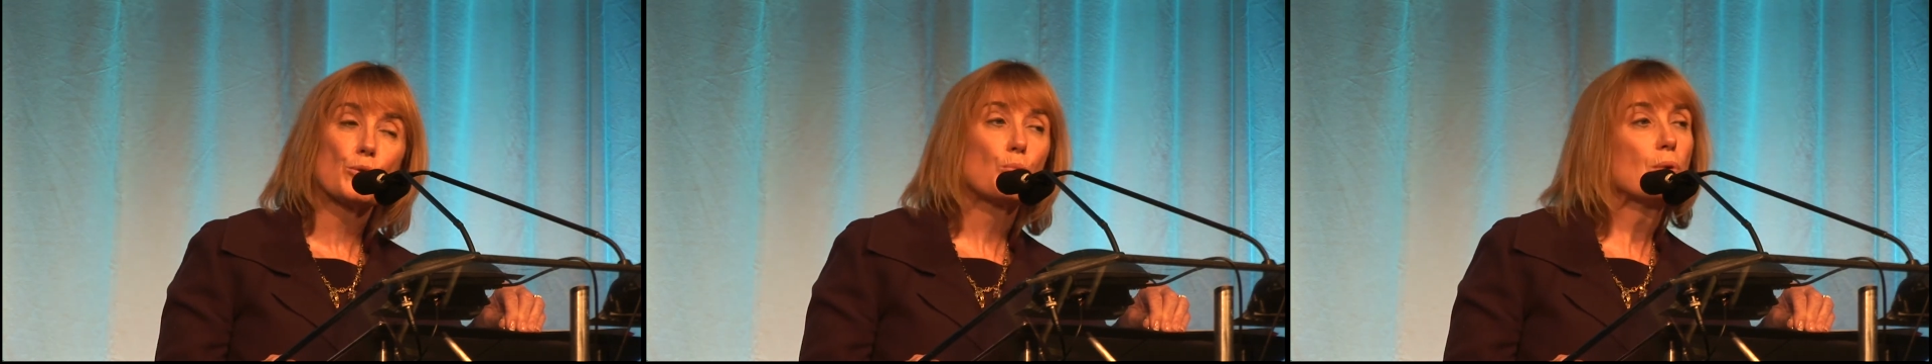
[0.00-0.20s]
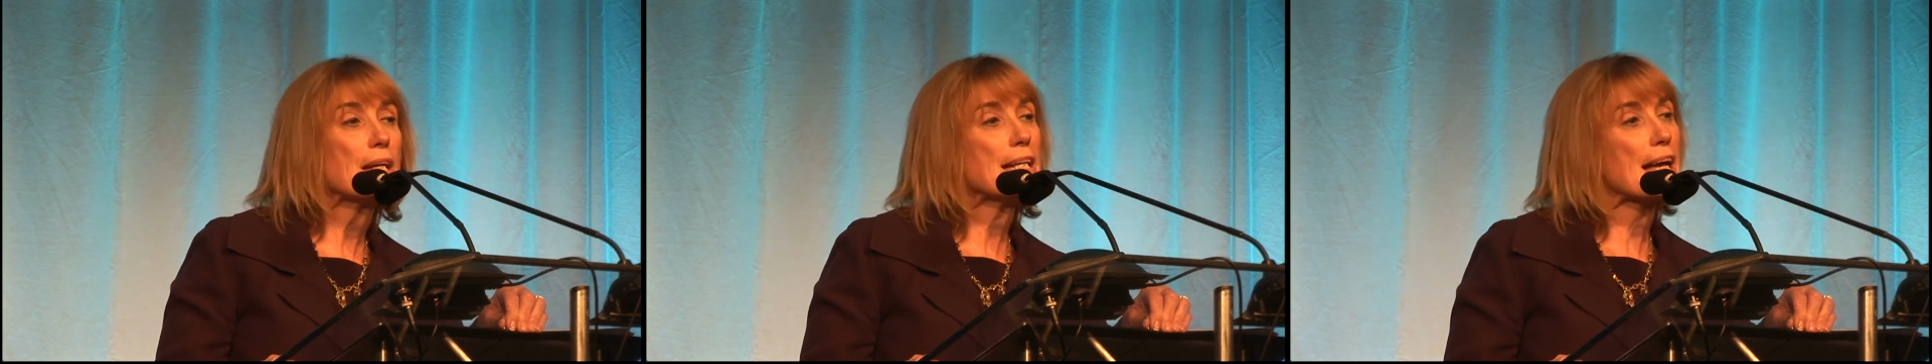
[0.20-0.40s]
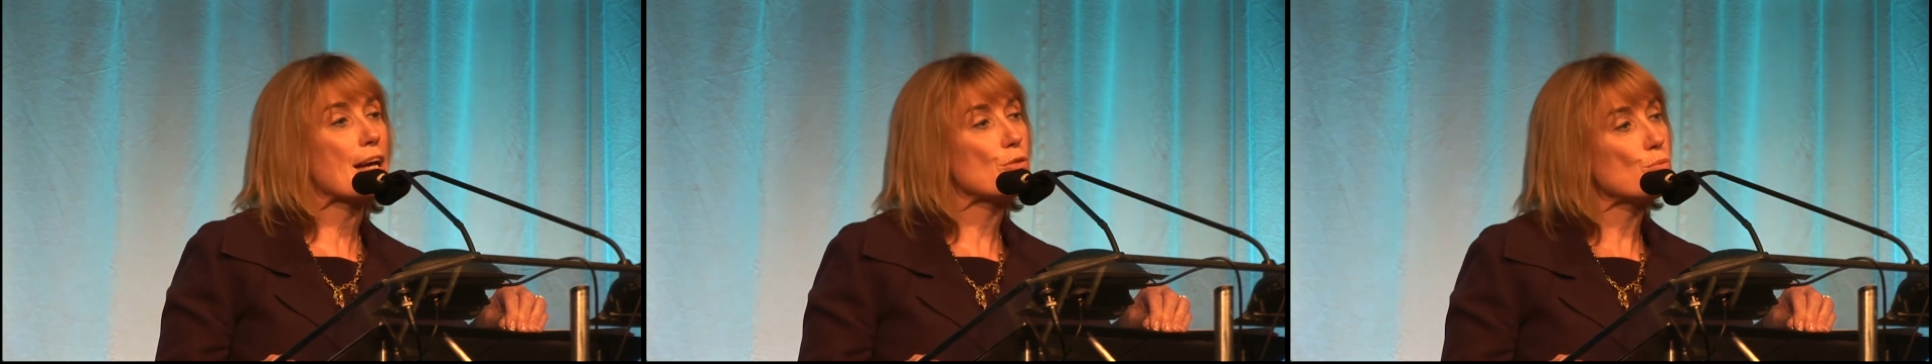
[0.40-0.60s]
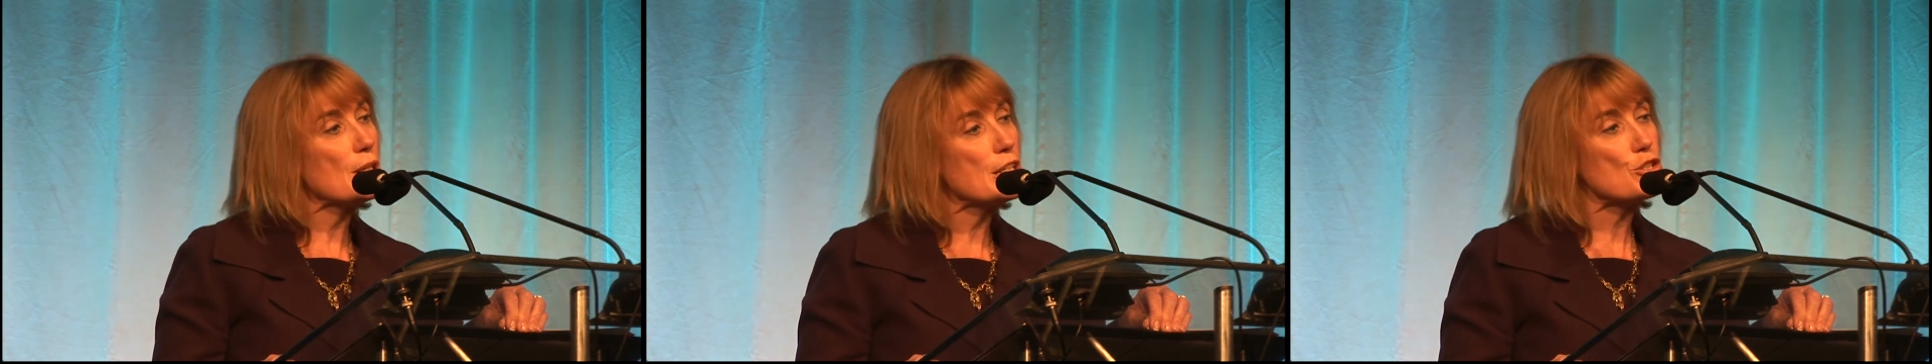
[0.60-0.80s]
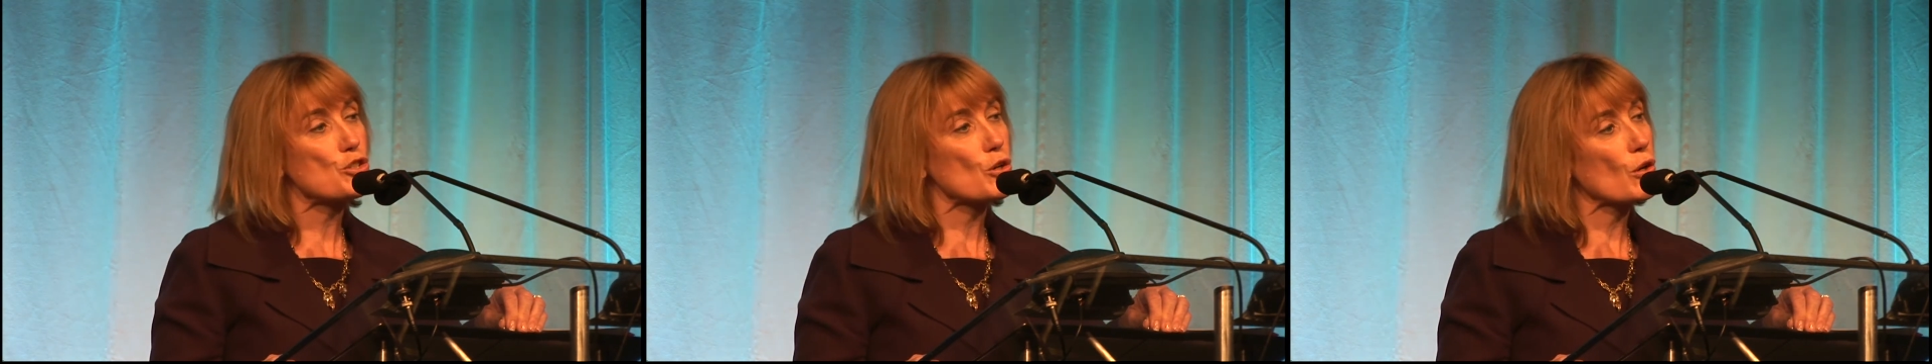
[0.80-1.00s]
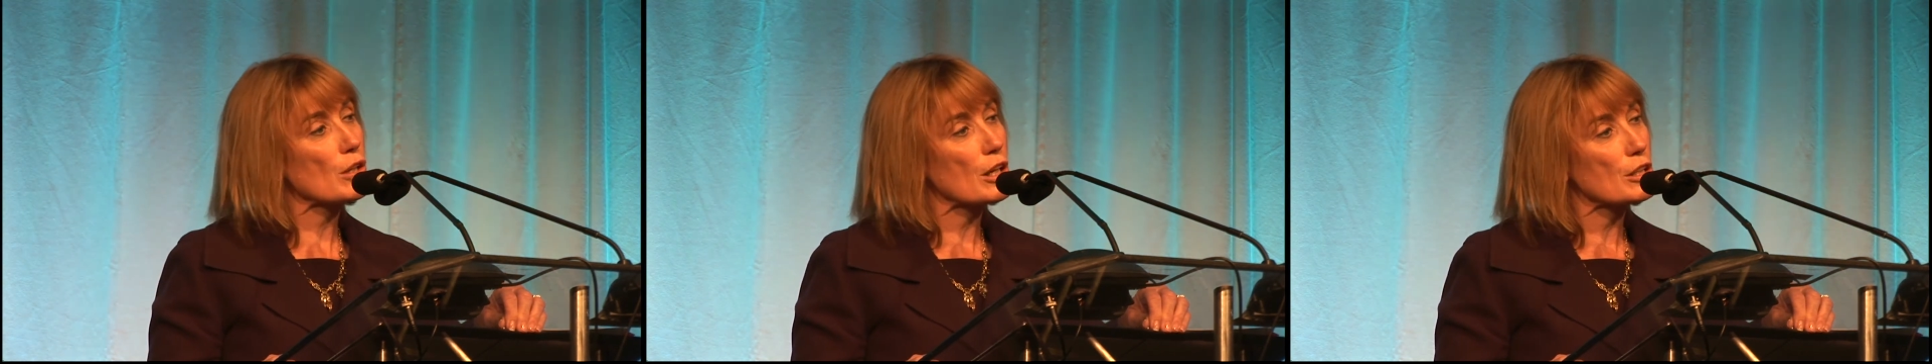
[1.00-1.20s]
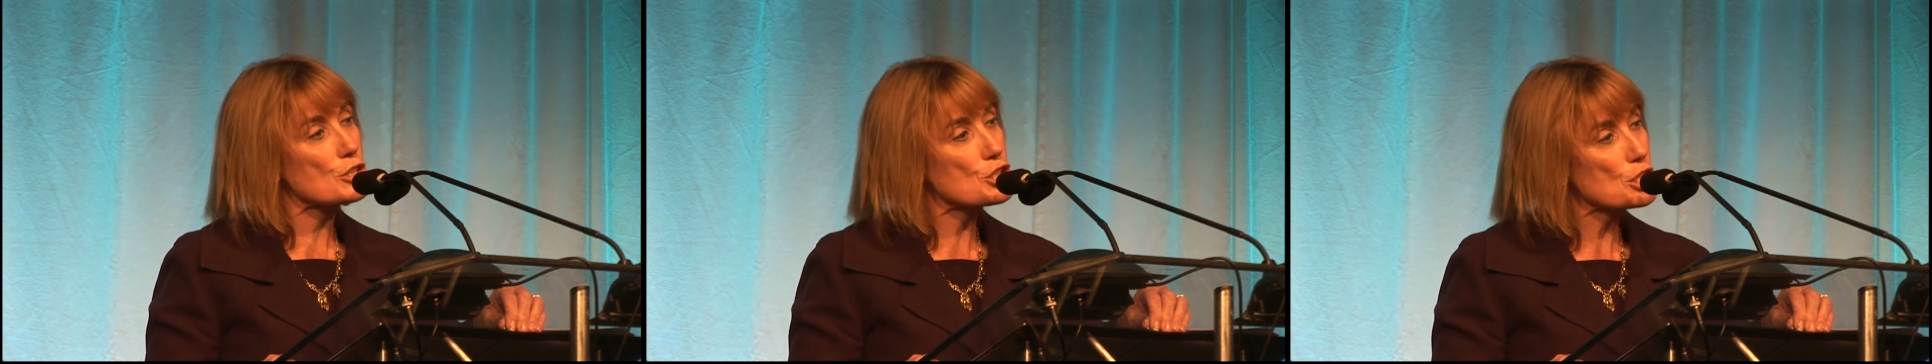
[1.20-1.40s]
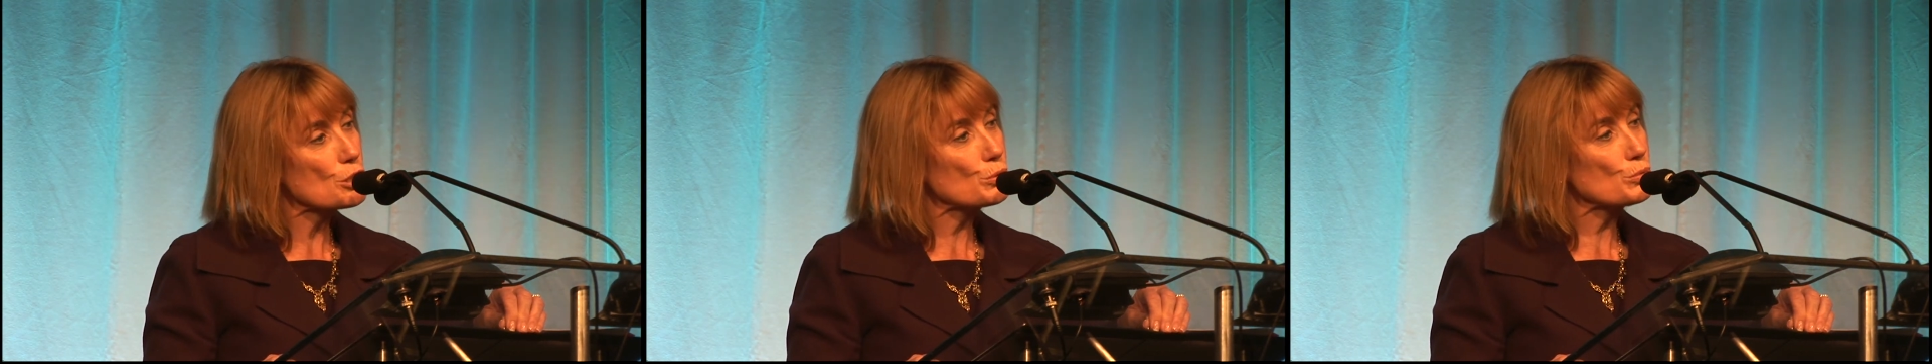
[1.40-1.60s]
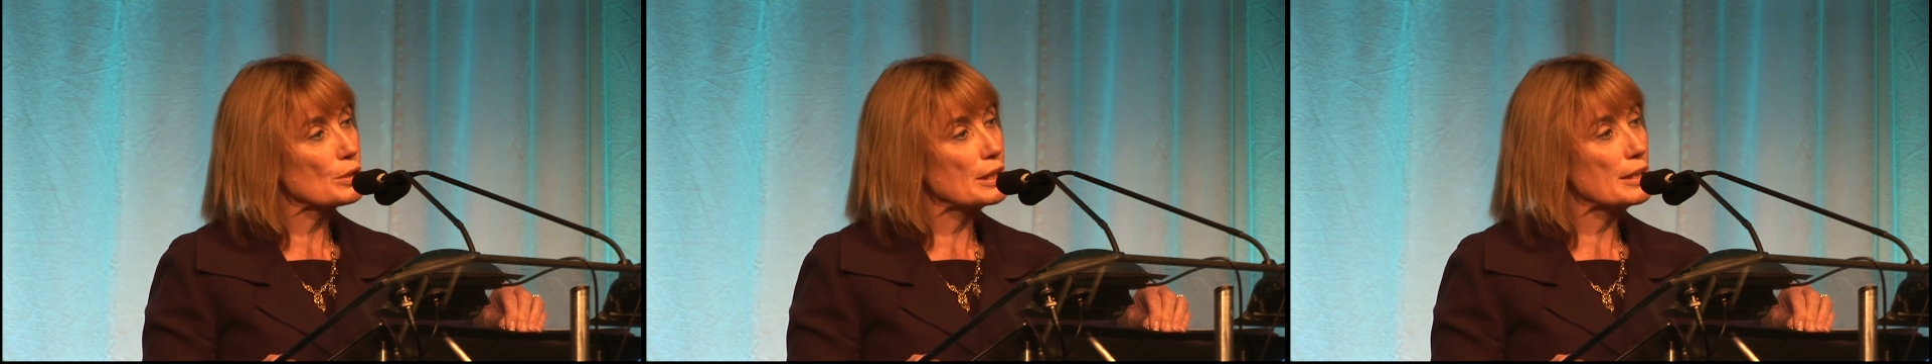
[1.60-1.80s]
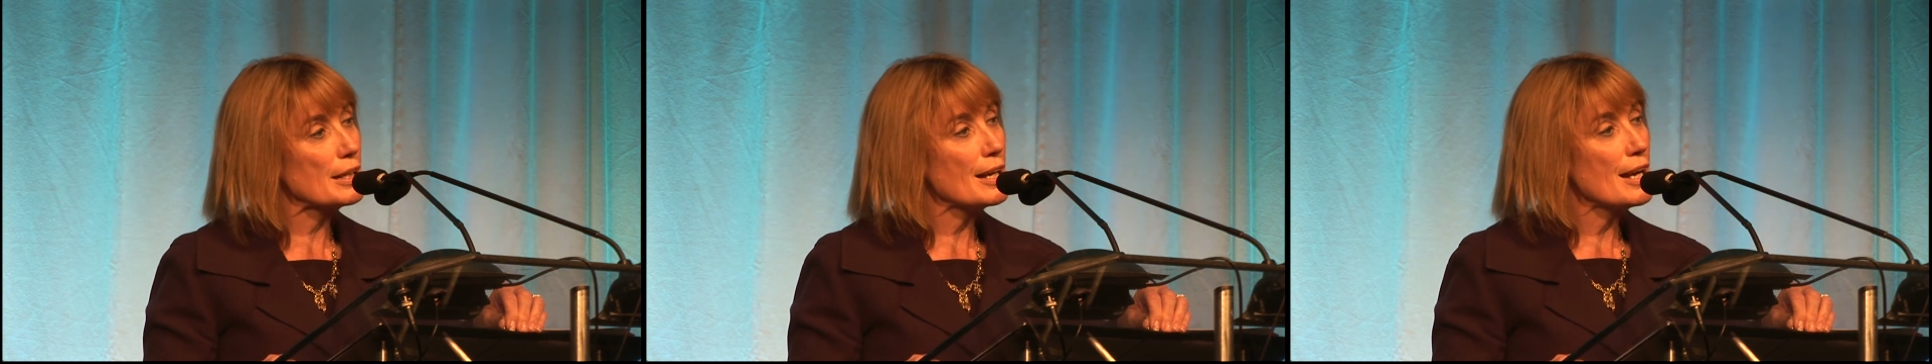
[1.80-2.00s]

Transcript: we can reach all our children,